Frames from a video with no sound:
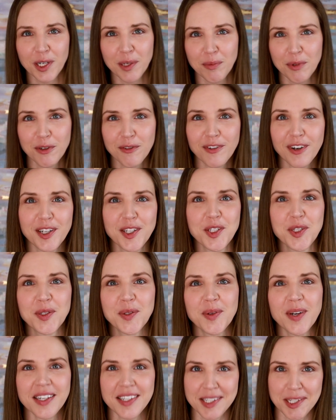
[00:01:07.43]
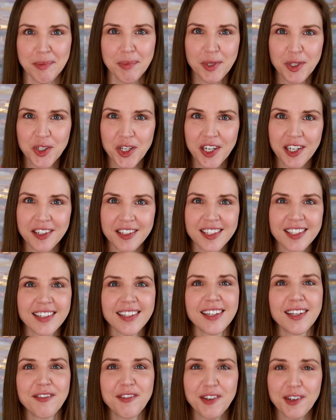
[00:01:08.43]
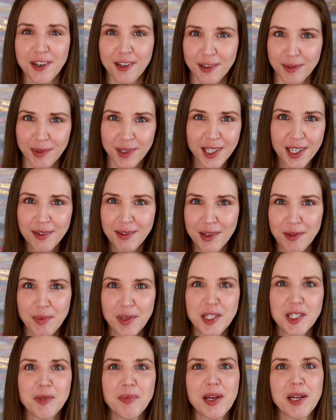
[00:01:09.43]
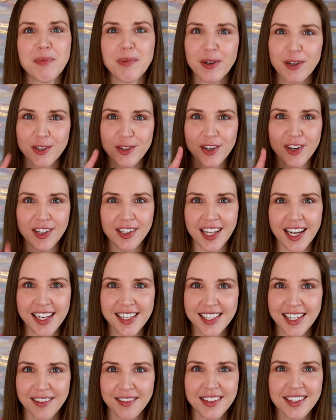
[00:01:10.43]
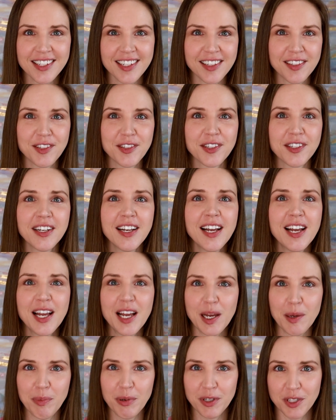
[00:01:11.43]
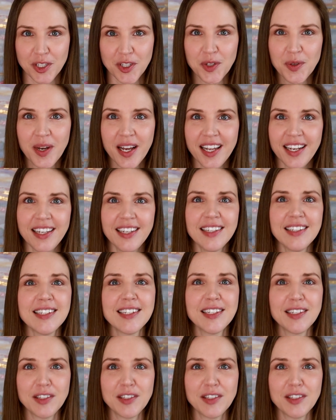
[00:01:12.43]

going to move on to a simple chart. If you're working with a piece of paper, draw a line down the center and put 2 headings,